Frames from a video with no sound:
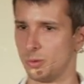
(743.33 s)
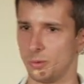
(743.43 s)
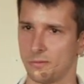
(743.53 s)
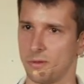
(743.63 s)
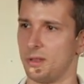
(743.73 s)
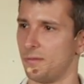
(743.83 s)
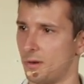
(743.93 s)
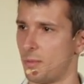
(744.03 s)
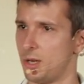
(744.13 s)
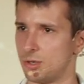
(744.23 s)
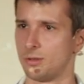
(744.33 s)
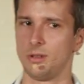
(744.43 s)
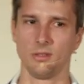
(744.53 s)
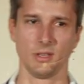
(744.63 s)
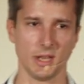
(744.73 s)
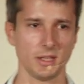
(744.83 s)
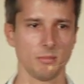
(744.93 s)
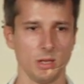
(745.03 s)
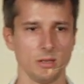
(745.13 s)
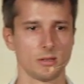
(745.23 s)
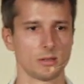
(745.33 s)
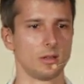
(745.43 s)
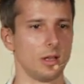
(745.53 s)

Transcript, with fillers: to look for the information in the database.